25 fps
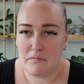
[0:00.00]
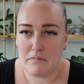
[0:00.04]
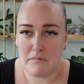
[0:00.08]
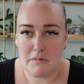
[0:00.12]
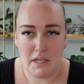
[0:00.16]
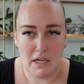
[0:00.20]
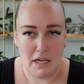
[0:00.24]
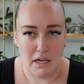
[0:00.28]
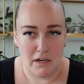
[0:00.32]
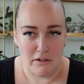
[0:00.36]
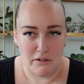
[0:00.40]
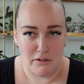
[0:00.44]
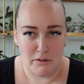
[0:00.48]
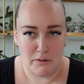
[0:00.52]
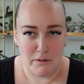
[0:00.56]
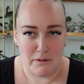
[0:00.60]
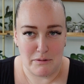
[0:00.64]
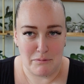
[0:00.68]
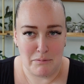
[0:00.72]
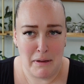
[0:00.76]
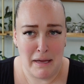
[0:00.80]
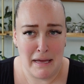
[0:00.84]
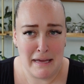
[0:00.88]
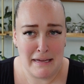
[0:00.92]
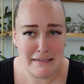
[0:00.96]
care to
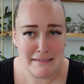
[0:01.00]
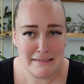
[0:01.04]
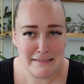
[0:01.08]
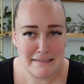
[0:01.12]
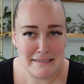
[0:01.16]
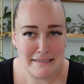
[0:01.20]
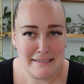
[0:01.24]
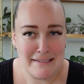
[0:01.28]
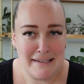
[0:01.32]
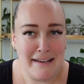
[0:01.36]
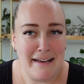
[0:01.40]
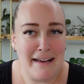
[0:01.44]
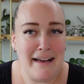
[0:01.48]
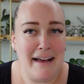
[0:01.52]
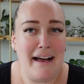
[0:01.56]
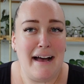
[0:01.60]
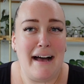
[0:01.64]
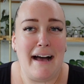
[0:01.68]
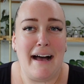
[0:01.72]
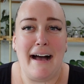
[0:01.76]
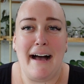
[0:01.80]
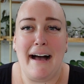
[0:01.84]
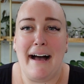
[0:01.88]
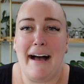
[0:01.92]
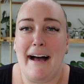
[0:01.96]
admit.
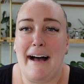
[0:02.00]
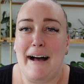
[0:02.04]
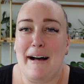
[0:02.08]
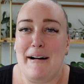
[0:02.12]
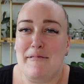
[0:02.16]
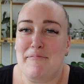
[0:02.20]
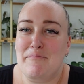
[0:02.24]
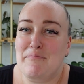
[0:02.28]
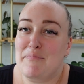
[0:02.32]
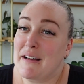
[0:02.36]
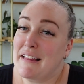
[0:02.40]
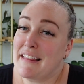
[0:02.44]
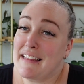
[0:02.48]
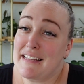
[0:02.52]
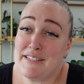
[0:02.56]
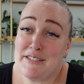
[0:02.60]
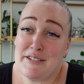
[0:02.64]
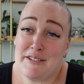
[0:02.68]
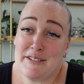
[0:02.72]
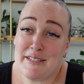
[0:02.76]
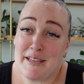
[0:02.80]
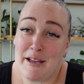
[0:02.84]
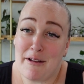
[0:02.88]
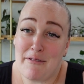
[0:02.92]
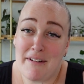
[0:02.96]
But let's
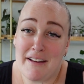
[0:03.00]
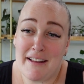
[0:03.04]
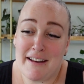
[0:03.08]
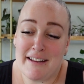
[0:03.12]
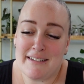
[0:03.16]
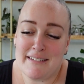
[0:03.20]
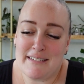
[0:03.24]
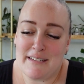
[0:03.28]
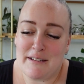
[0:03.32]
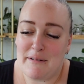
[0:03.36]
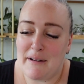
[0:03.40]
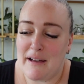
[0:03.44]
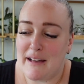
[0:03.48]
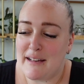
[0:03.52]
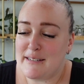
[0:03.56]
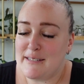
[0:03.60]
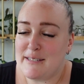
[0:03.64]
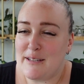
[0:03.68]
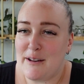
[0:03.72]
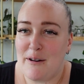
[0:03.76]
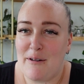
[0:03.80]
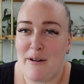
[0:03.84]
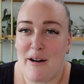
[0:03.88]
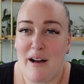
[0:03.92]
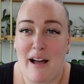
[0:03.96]
just get right into it.
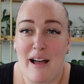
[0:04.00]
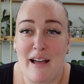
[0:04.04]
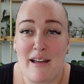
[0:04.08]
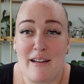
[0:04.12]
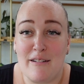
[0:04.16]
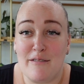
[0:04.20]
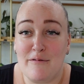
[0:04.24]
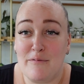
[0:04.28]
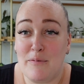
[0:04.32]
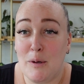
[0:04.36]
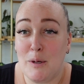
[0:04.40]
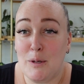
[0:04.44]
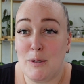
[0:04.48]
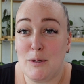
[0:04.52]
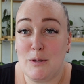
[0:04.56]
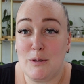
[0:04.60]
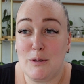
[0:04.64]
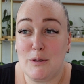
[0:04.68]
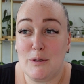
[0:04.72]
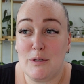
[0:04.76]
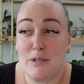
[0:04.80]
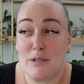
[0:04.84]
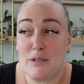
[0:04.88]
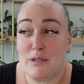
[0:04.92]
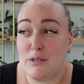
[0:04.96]
So I have
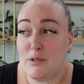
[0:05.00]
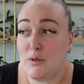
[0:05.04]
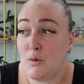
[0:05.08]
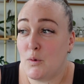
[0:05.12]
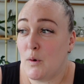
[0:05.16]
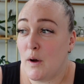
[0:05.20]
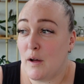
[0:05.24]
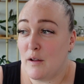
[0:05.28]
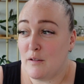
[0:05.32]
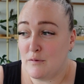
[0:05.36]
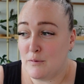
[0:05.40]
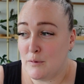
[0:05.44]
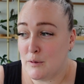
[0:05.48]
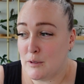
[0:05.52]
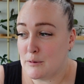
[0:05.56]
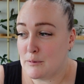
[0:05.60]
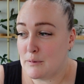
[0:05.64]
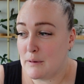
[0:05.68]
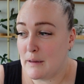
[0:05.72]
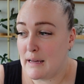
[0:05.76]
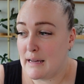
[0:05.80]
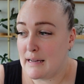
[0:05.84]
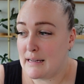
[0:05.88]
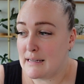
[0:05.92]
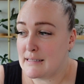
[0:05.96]
pulled 12 more
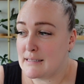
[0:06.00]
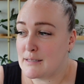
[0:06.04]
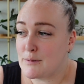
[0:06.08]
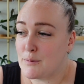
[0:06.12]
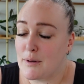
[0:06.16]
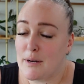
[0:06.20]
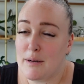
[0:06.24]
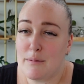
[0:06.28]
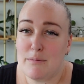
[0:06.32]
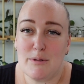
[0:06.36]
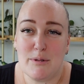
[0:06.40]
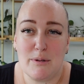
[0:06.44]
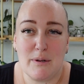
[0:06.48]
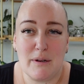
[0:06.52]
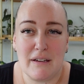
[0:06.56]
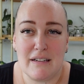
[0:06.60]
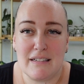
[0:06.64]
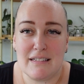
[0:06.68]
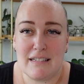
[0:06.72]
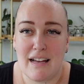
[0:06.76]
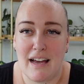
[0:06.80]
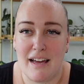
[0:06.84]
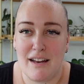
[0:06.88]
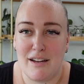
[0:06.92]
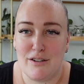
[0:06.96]
plants. What I'm doing
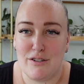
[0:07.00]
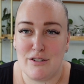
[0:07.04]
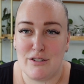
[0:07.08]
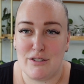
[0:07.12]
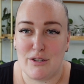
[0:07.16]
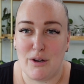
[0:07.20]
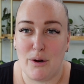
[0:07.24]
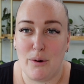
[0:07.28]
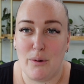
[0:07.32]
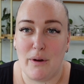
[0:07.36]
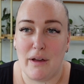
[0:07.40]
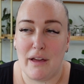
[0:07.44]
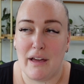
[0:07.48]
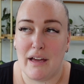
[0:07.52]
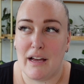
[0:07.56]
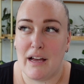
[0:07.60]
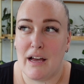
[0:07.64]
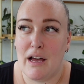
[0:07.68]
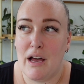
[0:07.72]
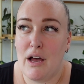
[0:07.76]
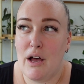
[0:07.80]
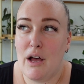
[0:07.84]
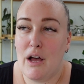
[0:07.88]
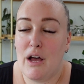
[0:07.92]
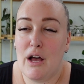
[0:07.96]
is kind of just going
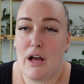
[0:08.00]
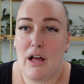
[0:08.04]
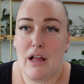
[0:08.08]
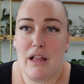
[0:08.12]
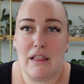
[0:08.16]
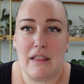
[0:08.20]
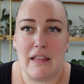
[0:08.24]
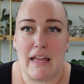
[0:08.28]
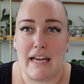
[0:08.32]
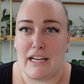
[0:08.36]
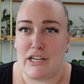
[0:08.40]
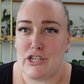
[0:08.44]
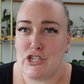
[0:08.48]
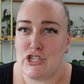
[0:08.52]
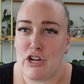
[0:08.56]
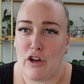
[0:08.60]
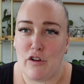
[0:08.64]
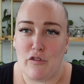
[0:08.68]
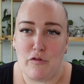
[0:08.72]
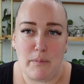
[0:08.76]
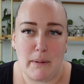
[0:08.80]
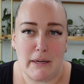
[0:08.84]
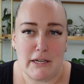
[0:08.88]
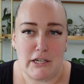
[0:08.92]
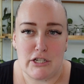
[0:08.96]
like
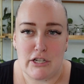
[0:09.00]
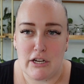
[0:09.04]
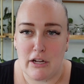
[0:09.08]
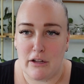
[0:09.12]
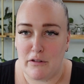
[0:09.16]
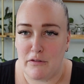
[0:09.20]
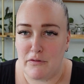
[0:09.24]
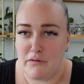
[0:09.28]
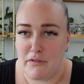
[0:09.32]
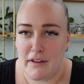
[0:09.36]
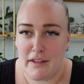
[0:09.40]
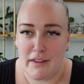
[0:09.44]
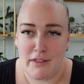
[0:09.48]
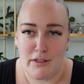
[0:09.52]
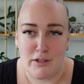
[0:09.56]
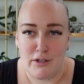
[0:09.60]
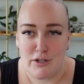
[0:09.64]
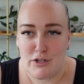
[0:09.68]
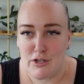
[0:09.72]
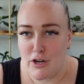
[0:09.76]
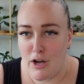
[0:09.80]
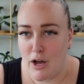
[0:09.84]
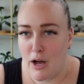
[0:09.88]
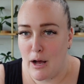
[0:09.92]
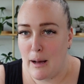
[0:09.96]
shelf by shelf in the
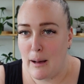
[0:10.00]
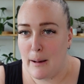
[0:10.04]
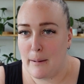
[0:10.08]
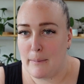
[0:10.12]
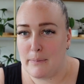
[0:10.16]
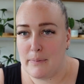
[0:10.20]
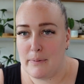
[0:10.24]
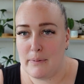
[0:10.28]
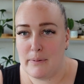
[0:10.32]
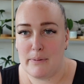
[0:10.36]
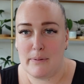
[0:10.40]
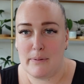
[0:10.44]
shop,